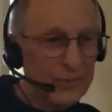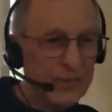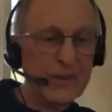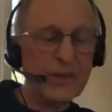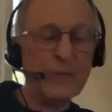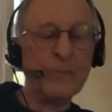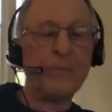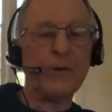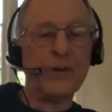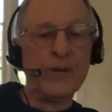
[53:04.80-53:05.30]
the
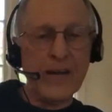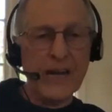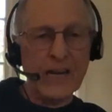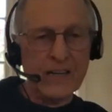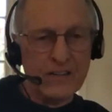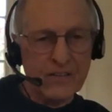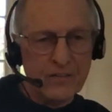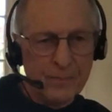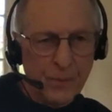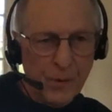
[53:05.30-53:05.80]

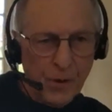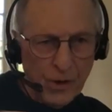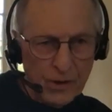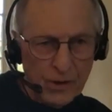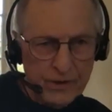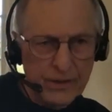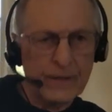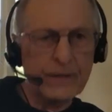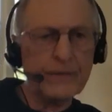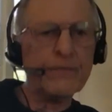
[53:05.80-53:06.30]
protective
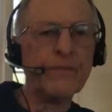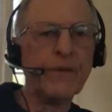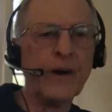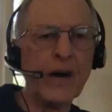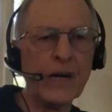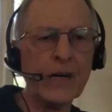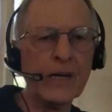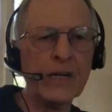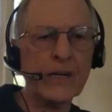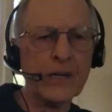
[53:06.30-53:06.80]
part
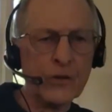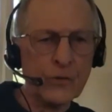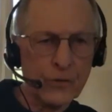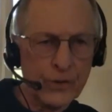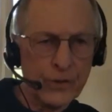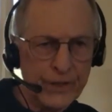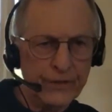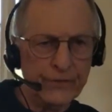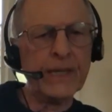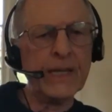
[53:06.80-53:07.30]
finally
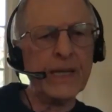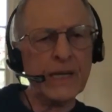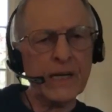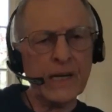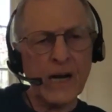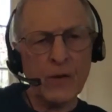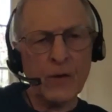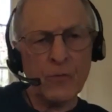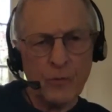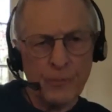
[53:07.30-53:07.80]
agrees, then
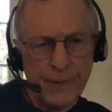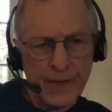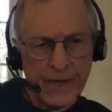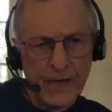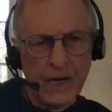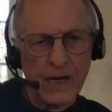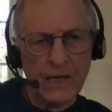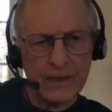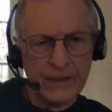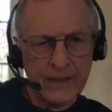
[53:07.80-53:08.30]
I will make
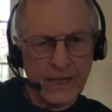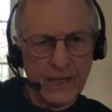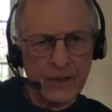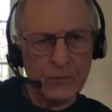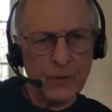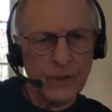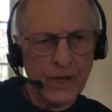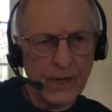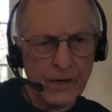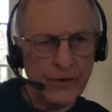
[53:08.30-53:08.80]
contact
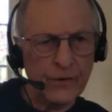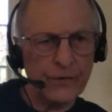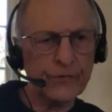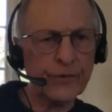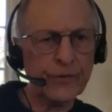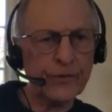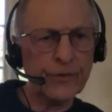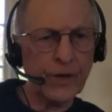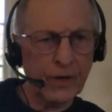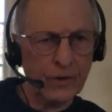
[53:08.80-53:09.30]
with higher
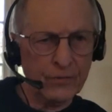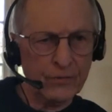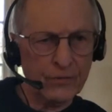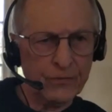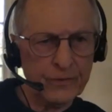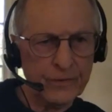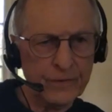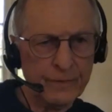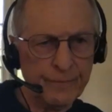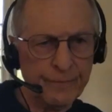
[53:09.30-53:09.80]
self.